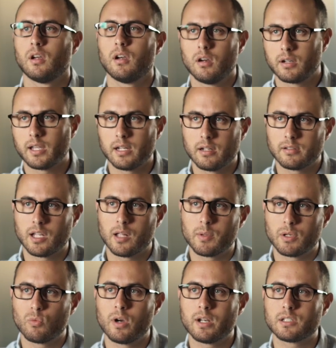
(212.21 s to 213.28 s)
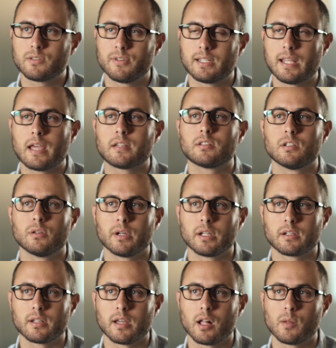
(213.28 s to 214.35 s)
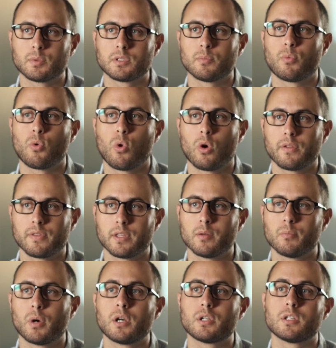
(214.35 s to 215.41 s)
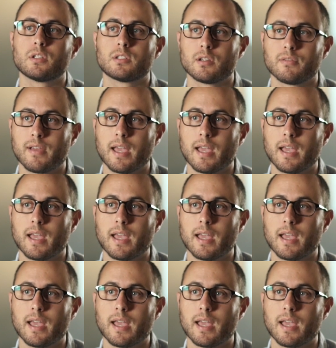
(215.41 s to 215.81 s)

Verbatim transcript: Okay, now tell me, what is Vitesse doing to help support the emergence of